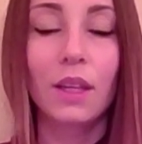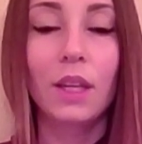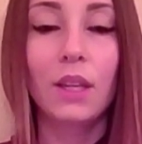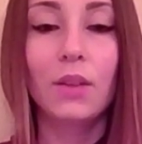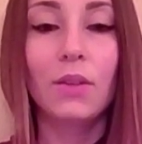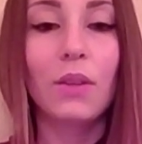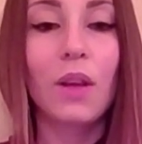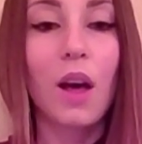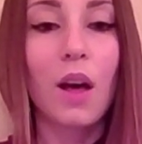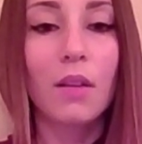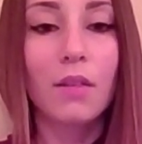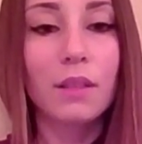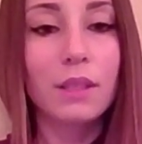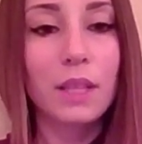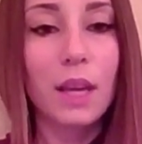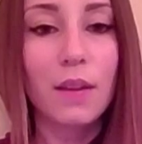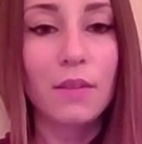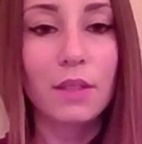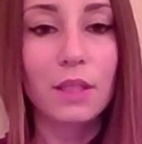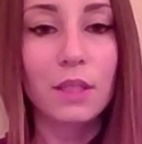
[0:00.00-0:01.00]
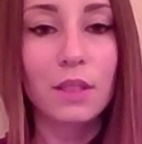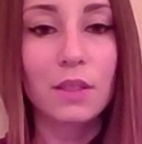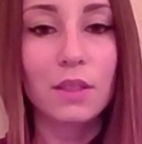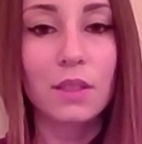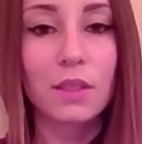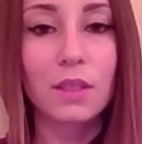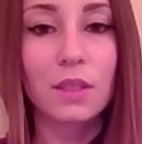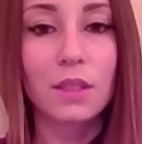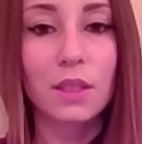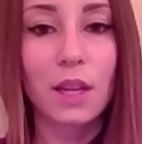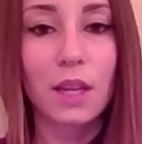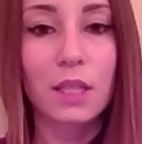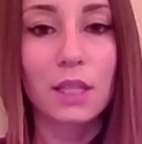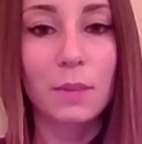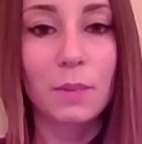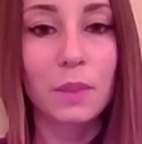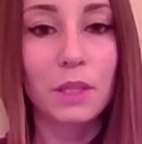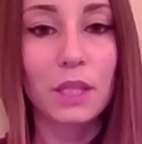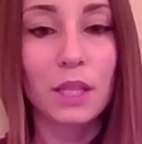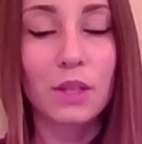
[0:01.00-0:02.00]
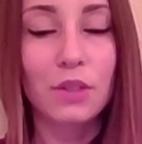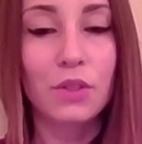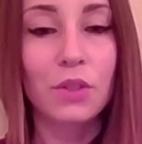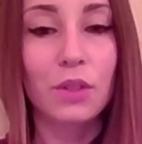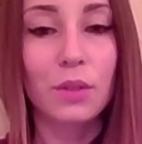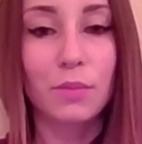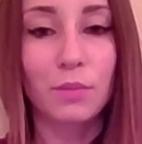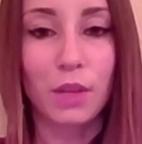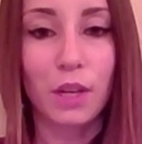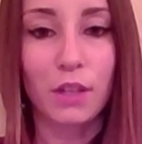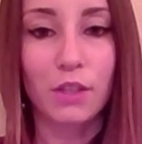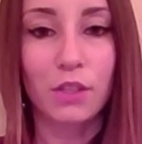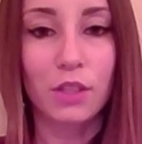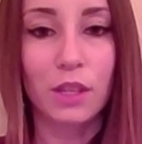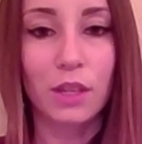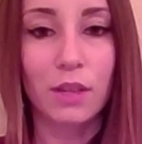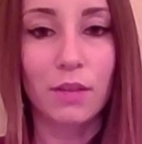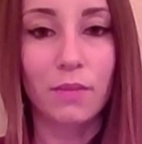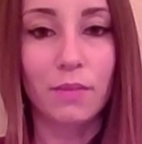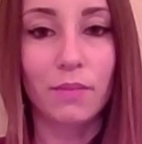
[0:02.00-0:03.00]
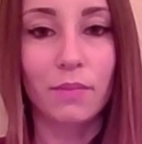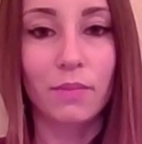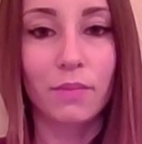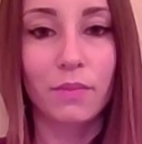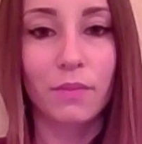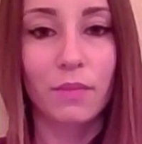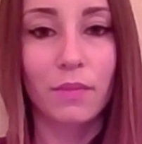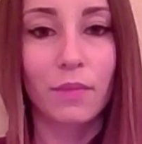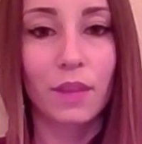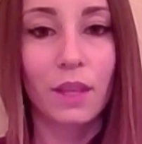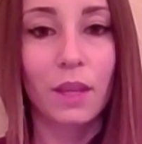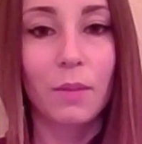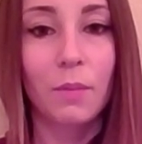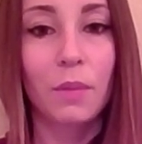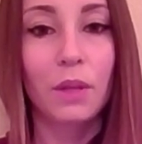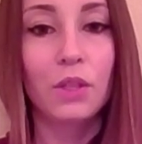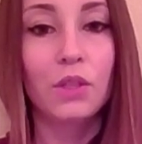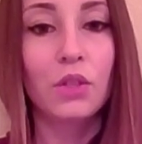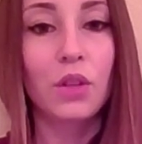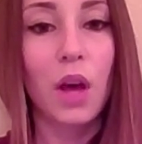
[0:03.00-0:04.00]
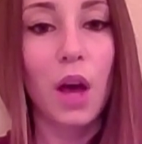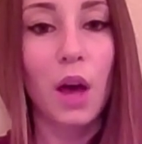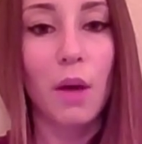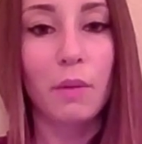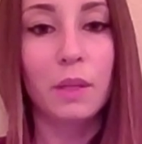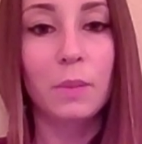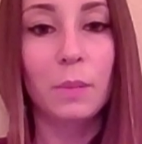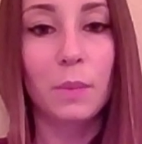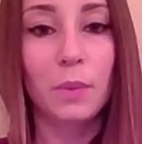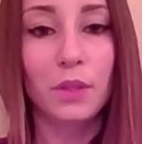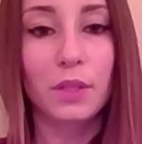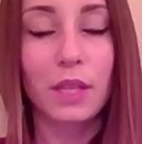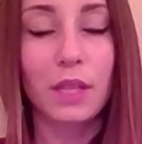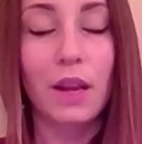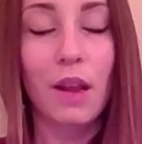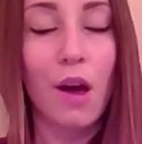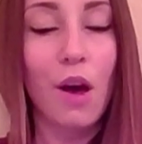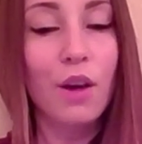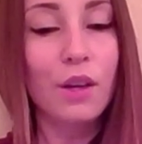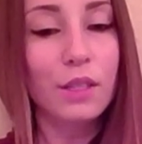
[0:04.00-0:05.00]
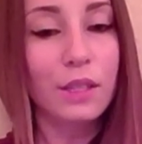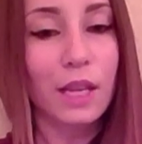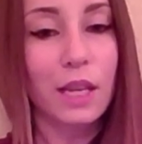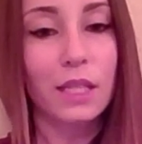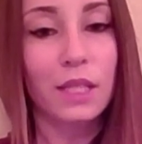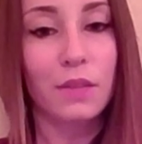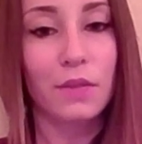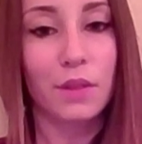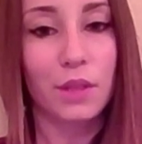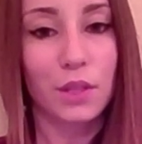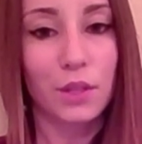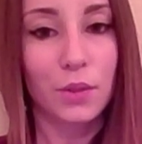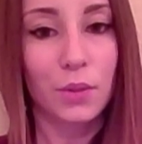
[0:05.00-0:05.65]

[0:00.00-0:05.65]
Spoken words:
You don't always have to discuss a potential objection. We should always present all sides of the